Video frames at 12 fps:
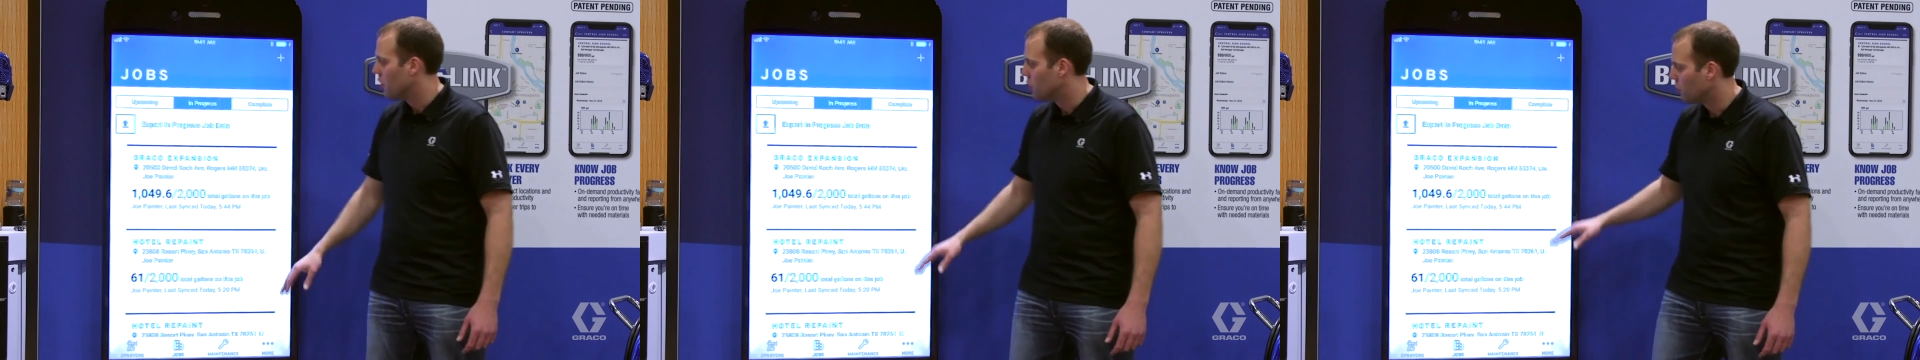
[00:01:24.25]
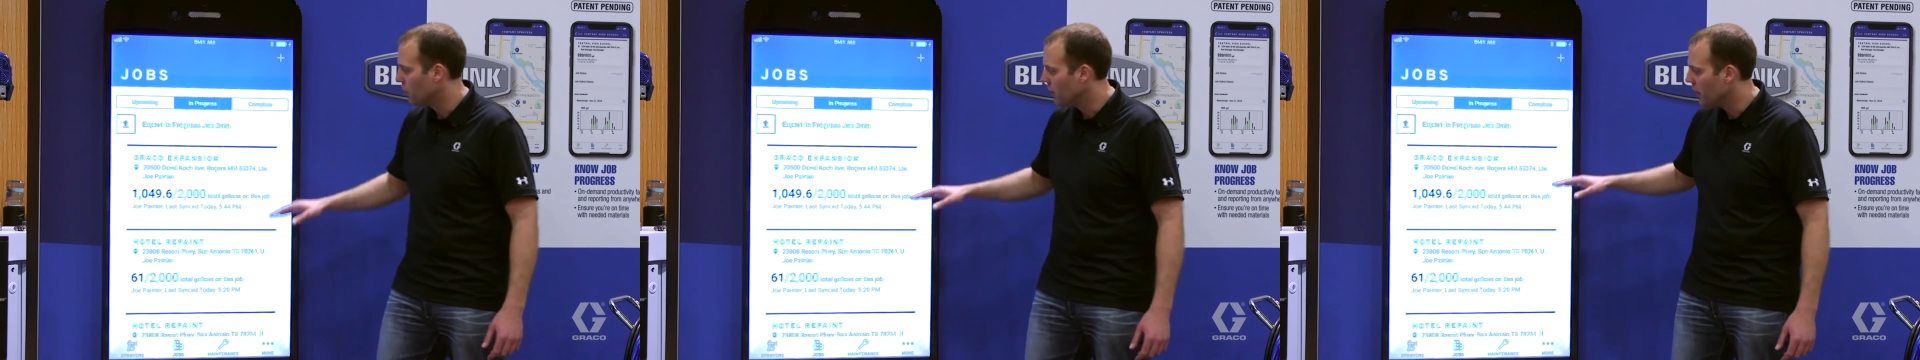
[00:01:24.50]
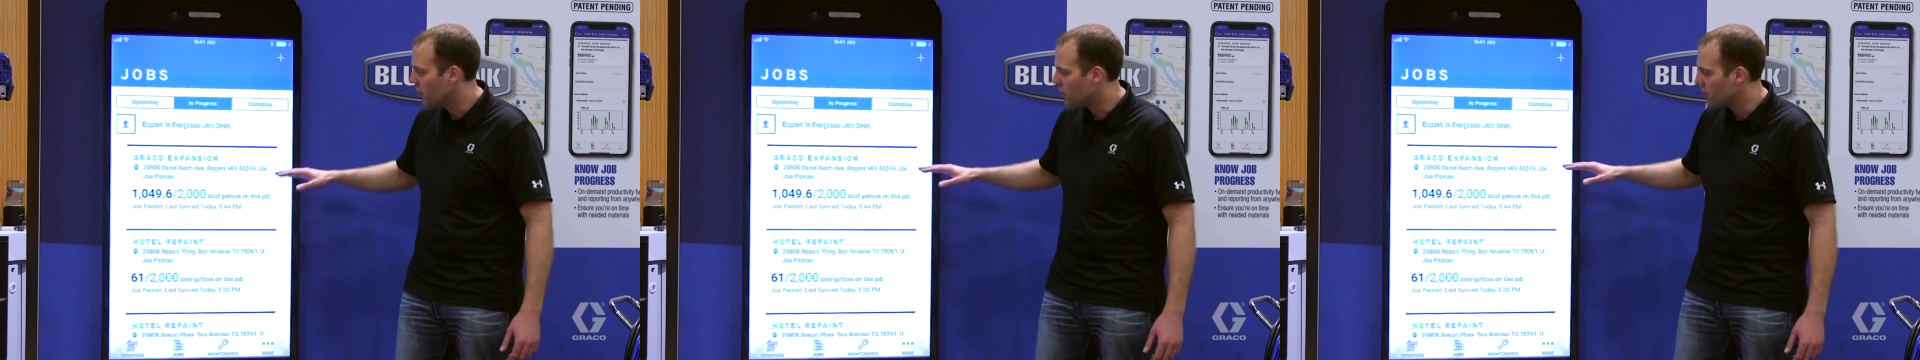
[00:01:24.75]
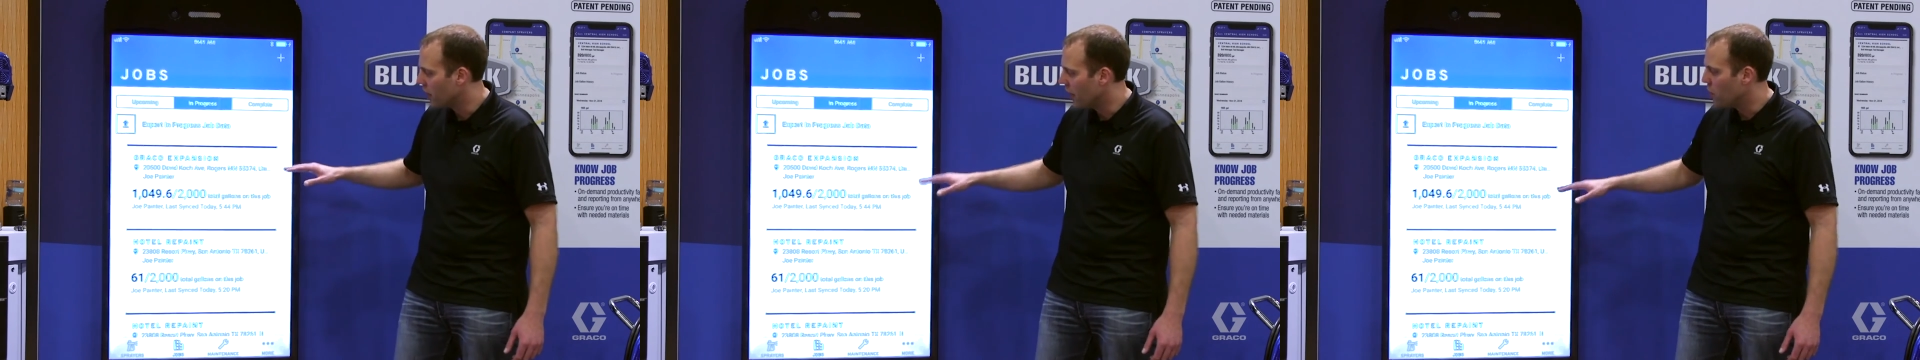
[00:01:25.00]
to really
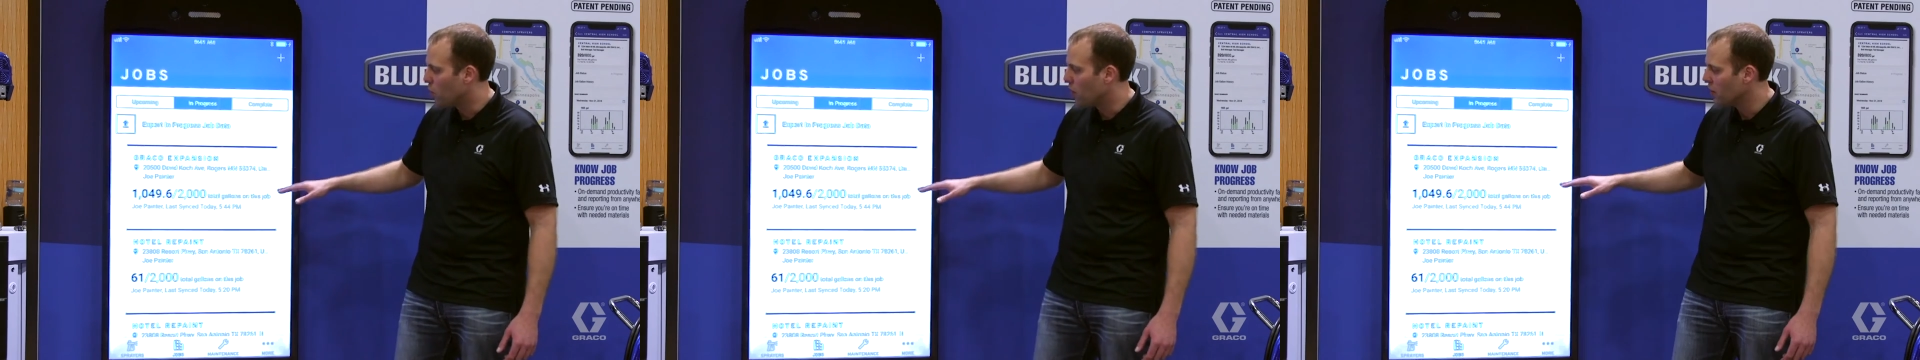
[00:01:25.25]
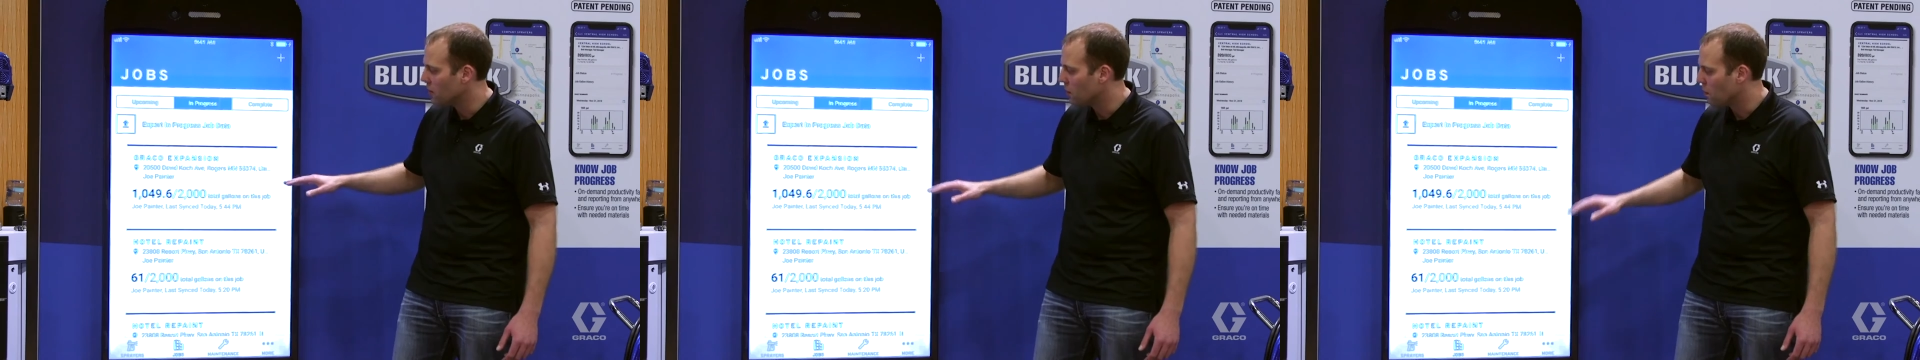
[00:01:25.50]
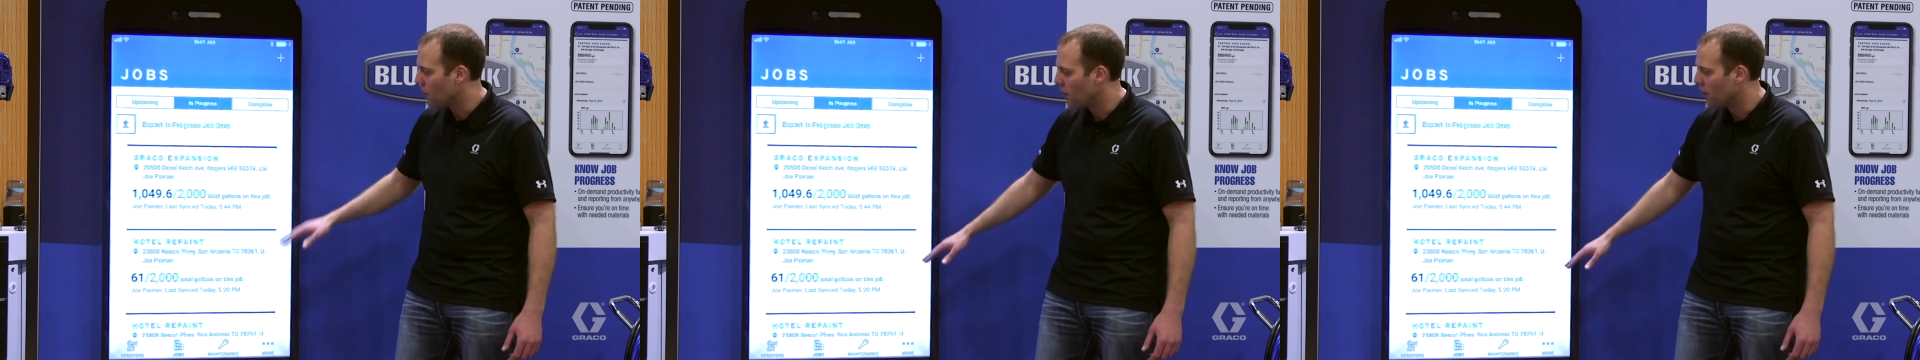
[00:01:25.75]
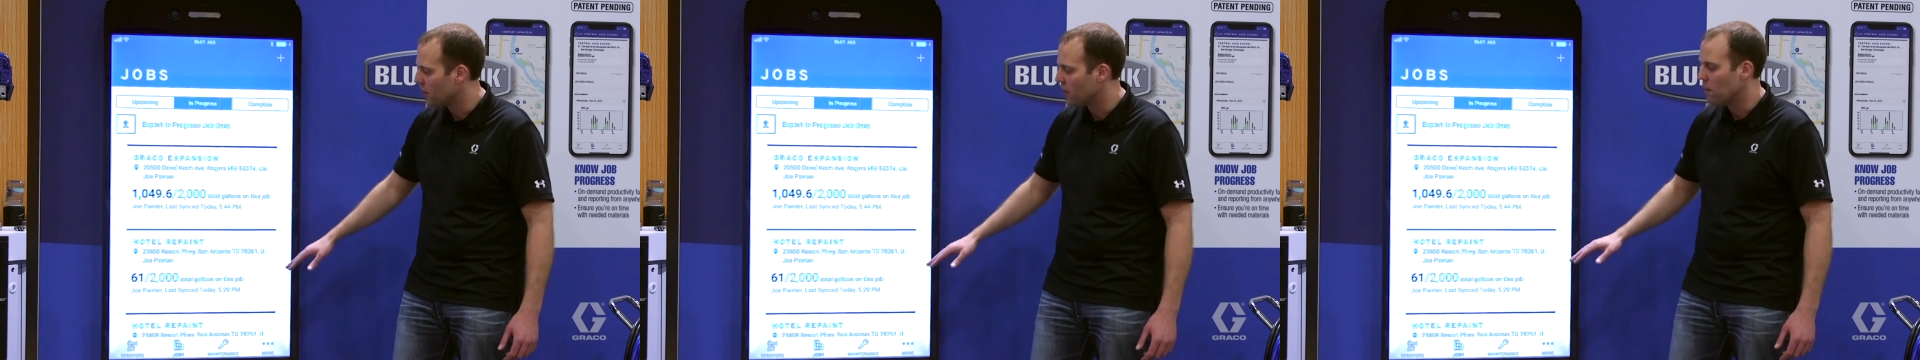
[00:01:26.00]
understand what is the
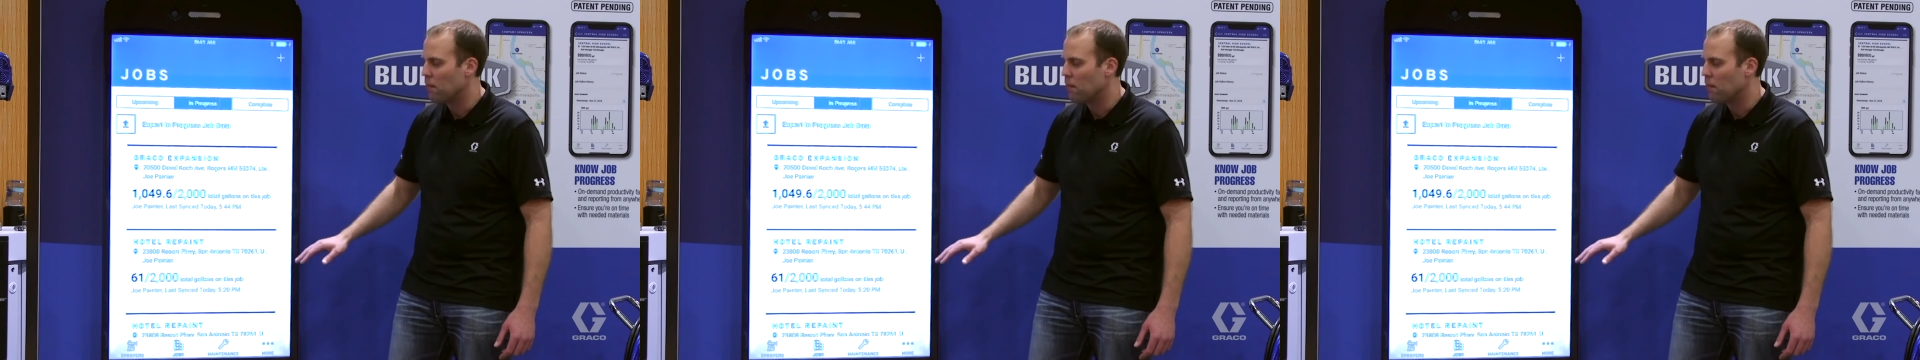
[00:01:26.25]
progress